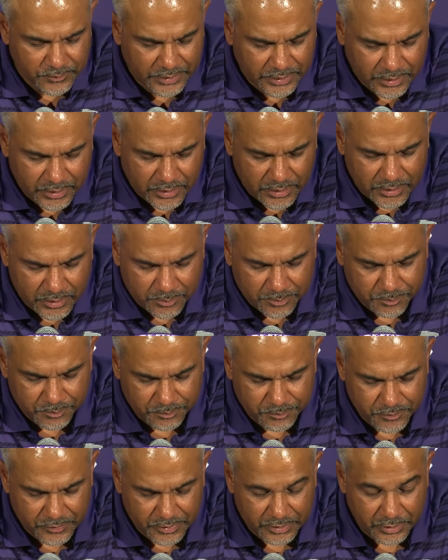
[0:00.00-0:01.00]

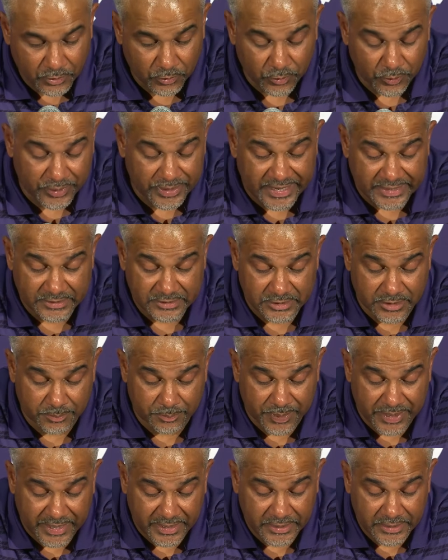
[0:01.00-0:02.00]
Um, you know, when we got to the
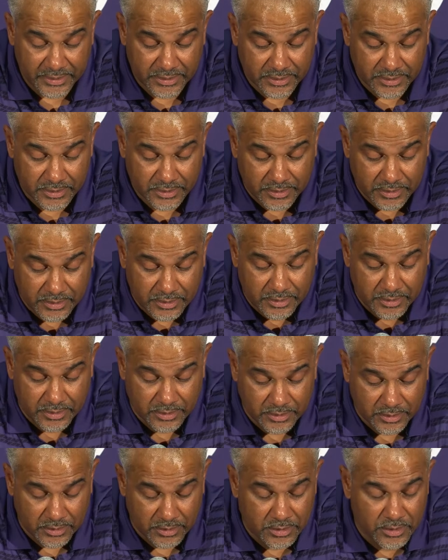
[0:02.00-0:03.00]
paint,
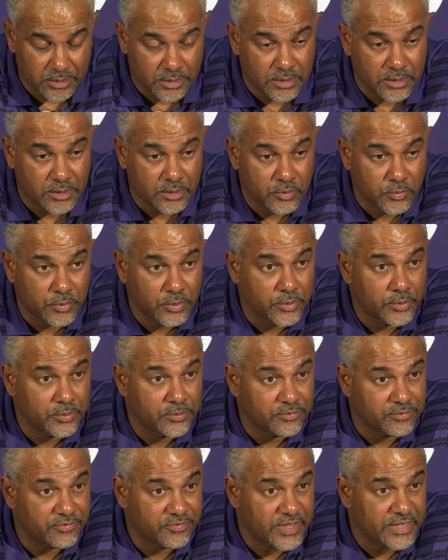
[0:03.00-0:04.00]
uh, we
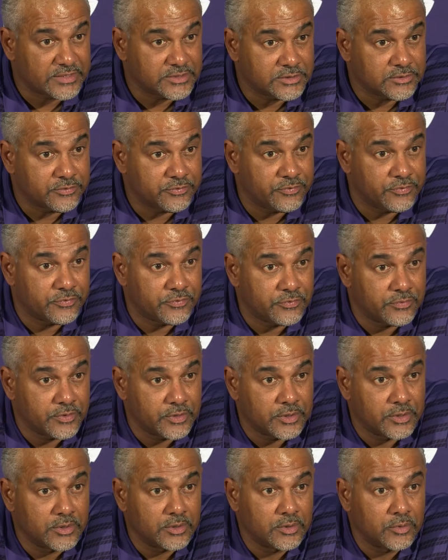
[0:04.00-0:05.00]
were effective.
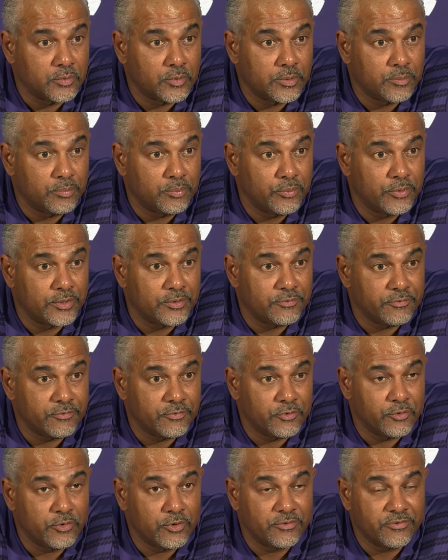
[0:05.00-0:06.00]
You know,
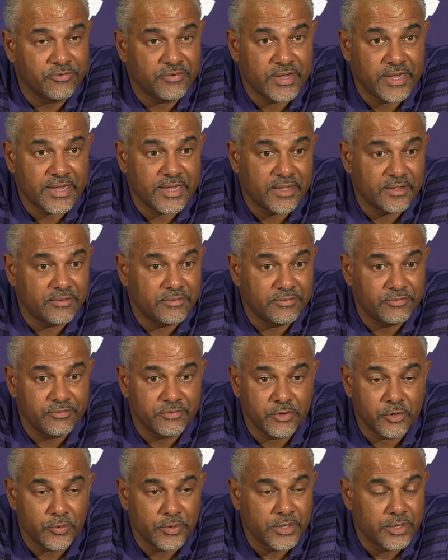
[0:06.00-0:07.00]
1.45
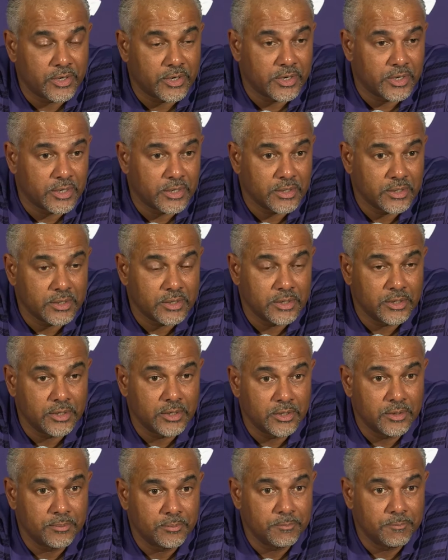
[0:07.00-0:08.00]
OER.
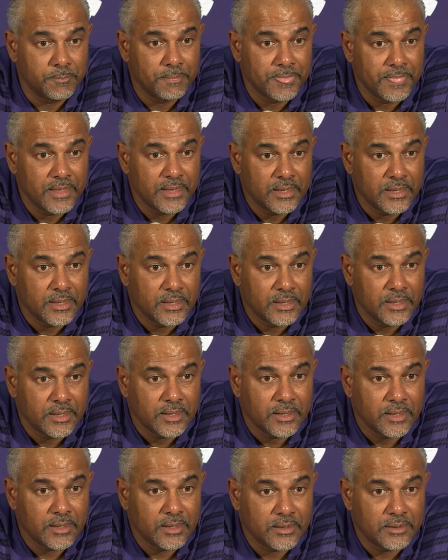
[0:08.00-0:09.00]
Um,
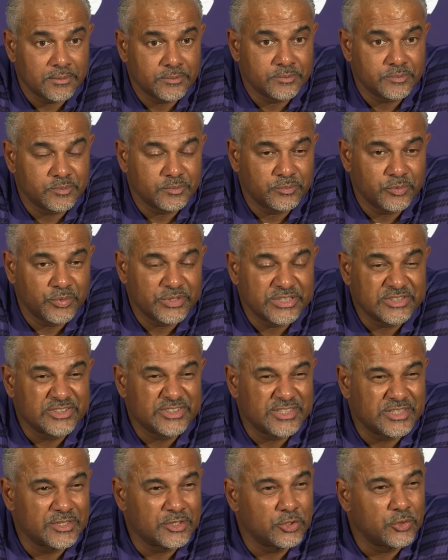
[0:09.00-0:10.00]
uh, we
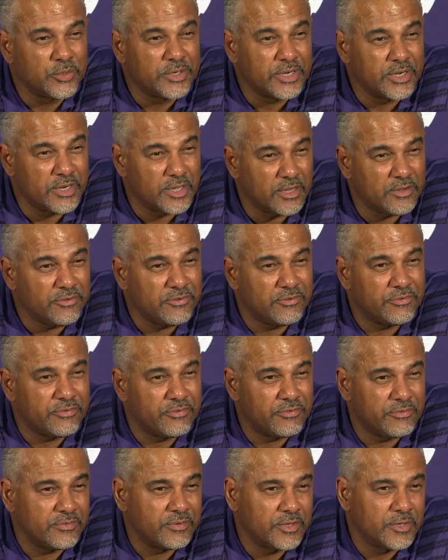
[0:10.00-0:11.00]
just didn't do it
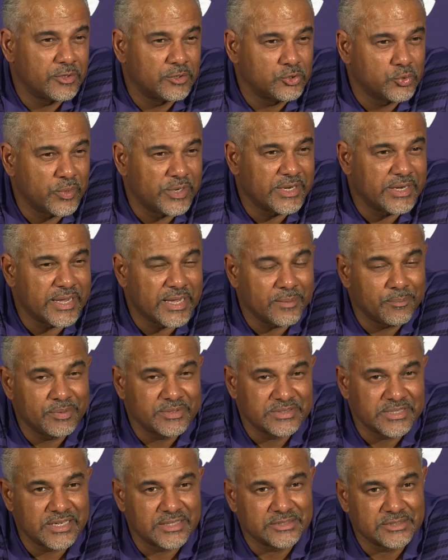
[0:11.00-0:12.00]
enough you know, 29
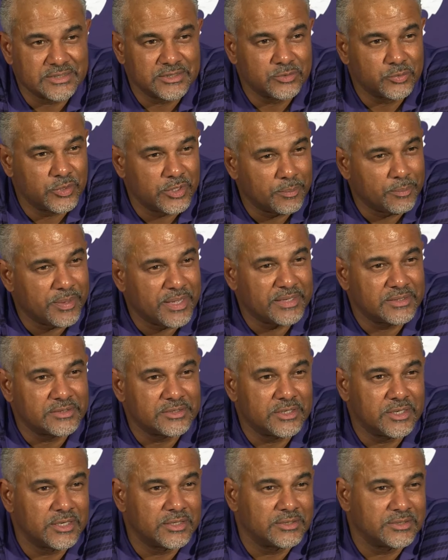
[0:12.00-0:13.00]
possessions with a paint
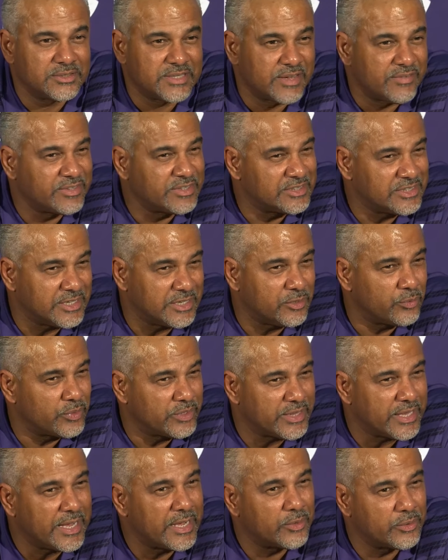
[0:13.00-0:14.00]
touch, 17
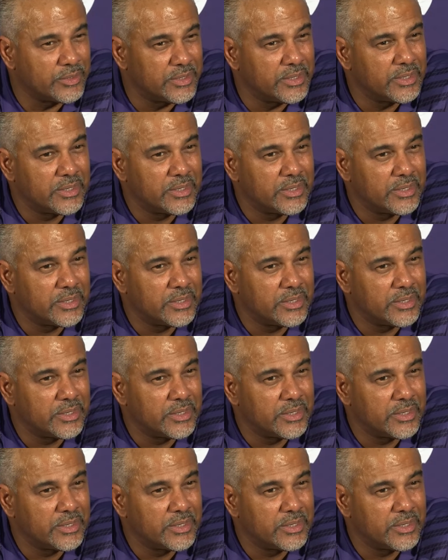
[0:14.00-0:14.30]
without.